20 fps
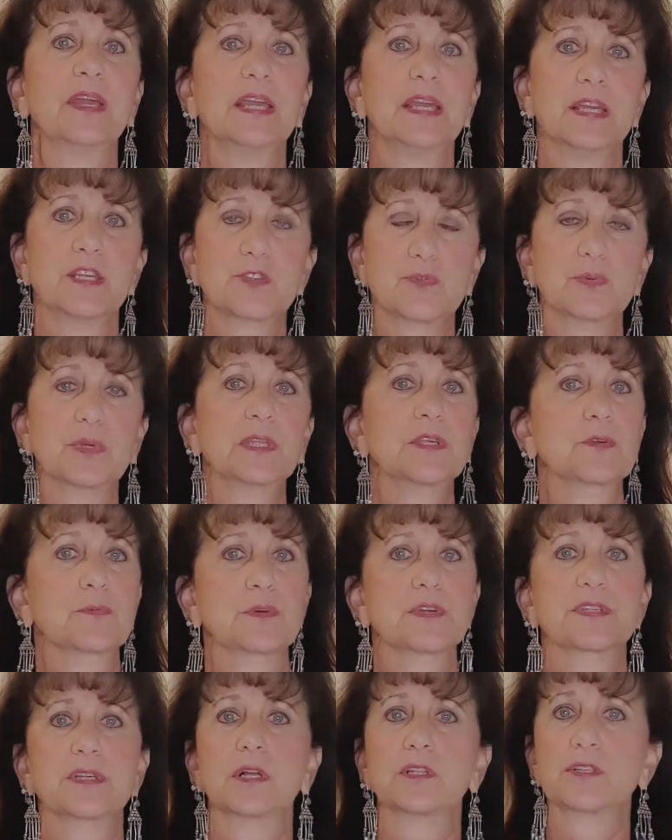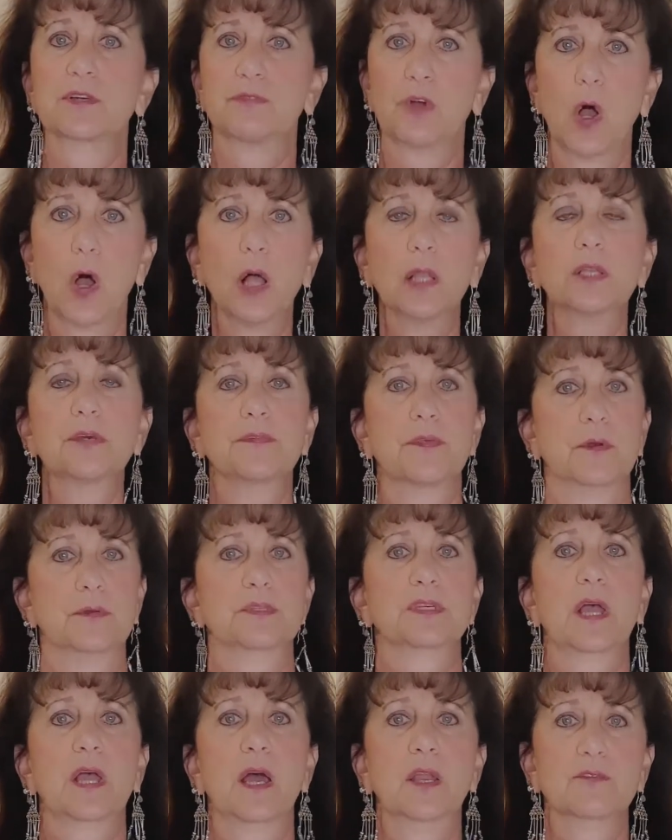is really the result of all of those
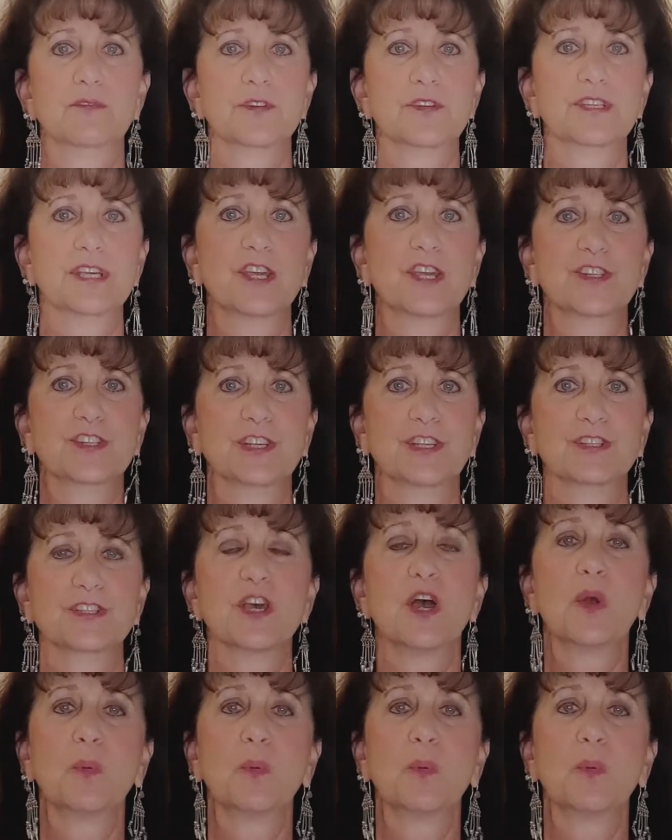conversations